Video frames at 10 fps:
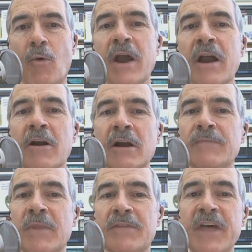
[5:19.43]
where
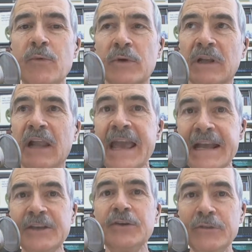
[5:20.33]
they would
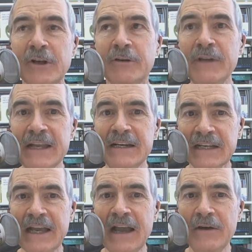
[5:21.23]
like you to create an
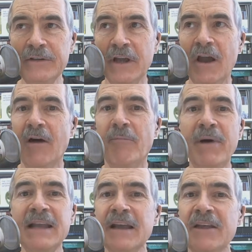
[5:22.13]
account,
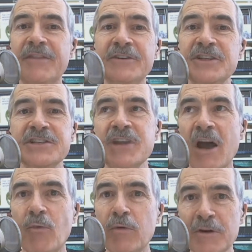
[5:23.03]
but they're just
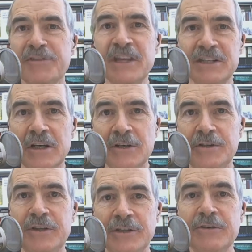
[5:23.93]
not worth it
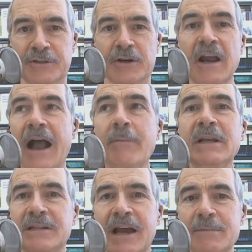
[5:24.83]
to the user. How
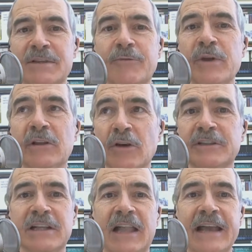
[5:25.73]
many times have we
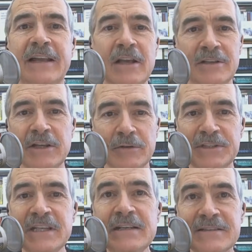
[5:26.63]
looked at, like, you know,
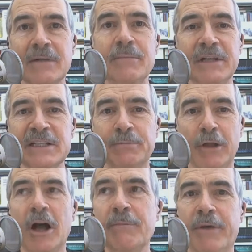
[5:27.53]
seen somebody's
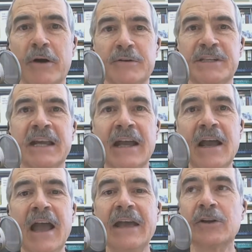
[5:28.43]
blog posting
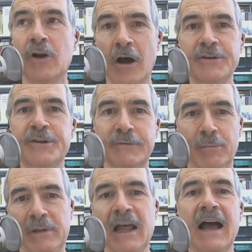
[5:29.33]
and gone to
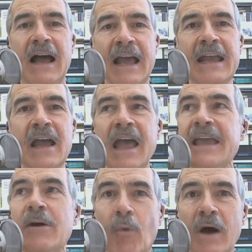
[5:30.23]
reply
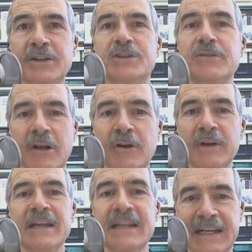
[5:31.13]
and it wants you to
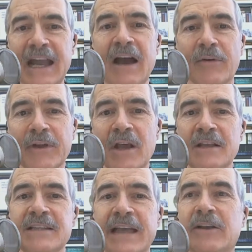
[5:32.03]
create an account?
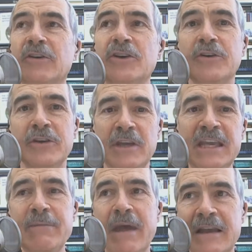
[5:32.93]
It's like you
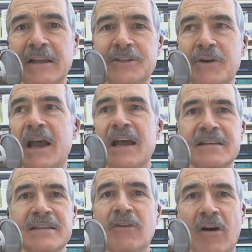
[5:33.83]
email
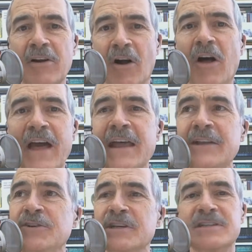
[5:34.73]
address and all that.
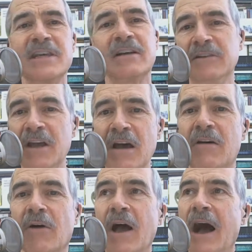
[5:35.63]
And you just think,
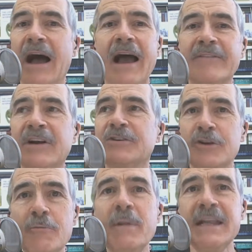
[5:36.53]
no, I've got
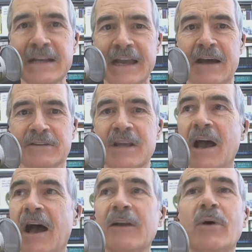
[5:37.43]
too many accounts.
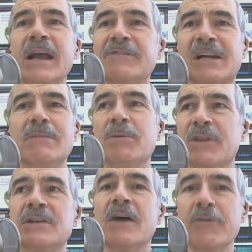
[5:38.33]
I don't want to have to come up with
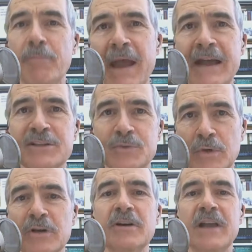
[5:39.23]
another
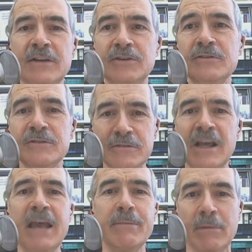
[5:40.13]
password and
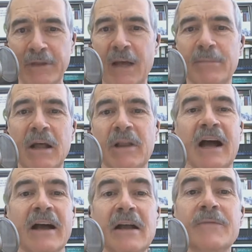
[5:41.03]
username and blah, blah,
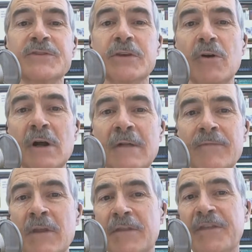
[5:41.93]
blah. So
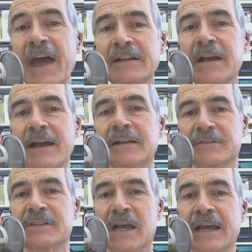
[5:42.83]
that kind
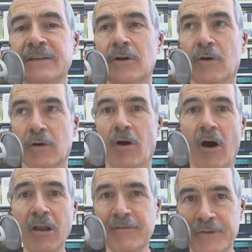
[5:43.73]
of site, or
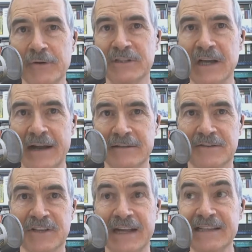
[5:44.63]
all of those kinds
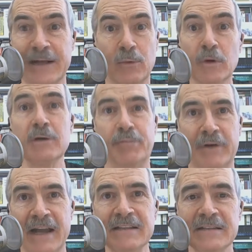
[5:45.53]
of sites like
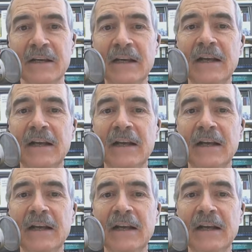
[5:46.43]
WordPress,